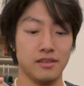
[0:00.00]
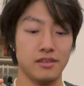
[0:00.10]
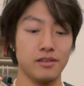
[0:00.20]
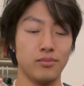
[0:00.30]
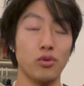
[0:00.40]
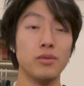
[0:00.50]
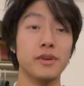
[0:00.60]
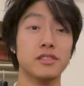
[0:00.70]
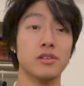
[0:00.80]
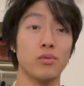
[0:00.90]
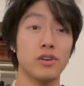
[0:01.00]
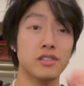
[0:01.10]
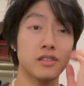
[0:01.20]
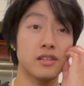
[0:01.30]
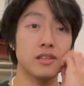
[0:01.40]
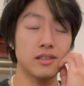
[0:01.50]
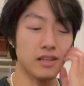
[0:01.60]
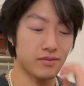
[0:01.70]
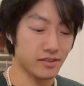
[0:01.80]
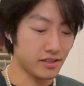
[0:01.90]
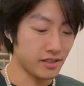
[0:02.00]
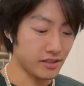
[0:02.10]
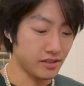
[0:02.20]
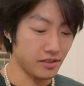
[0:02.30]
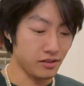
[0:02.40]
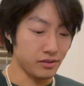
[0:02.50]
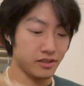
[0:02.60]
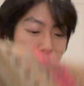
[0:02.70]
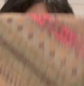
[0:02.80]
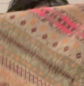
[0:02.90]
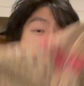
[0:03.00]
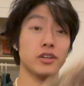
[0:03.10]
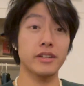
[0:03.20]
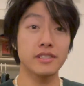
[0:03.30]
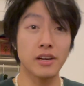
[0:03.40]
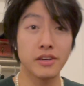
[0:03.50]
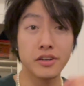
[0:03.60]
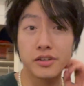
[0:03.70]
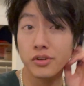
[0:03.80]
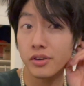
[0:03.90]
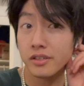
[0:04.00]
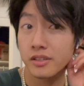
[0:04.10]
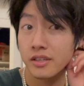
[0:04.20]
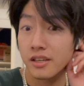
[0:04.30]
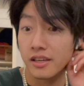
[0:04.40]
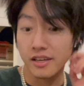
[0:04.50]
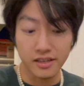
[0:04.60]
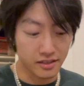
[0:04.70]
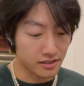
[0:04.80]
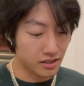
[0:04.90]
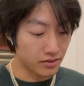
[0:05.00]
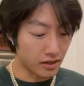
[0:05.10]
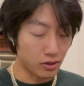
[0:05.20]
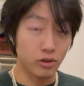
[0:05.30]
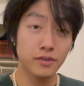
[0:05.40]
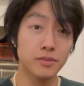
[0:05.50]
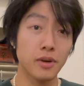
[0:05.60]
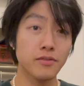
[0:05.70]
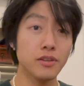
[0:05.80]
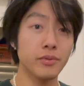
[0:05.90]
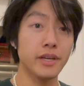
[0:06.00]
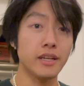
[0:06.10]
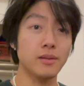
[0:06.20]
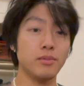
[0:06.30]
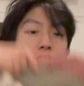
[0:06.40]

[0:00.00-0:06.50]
Your boy makes the worst life decisions. You know, it's 30 degrees out here in New York, and instead of getting a North Face puffer, we end up with